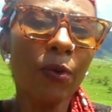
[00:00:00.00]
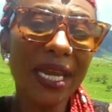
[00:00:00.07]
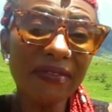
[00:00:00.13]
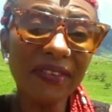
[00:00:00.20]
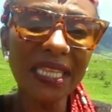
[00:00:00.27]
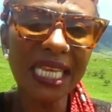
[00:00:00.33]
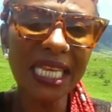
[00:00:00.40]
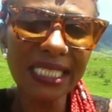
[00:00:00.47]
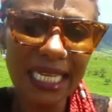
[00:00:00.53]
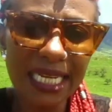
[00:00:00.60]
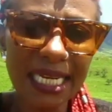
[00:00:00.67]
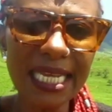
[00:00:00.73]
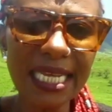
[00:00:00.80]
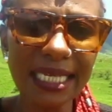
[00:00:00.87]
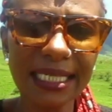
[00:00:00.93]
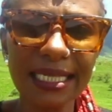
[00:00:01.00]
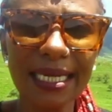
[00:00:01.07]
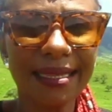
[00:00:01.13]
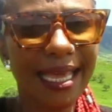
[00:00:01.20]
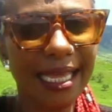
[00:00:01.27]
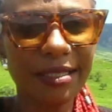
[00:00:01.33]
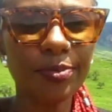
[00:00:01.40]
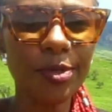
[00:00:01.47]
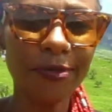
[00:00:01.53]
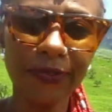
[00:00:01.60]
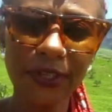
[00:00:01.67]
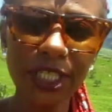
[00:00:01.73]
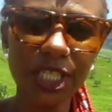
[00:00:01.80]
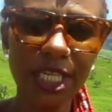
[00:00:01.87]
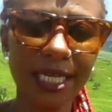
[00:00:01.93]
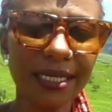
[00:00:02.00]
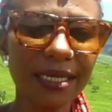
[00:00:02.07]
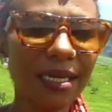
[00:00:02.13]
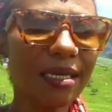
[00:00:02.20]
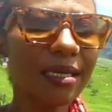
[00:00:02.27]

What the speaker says: whenever there is a need, there is provision.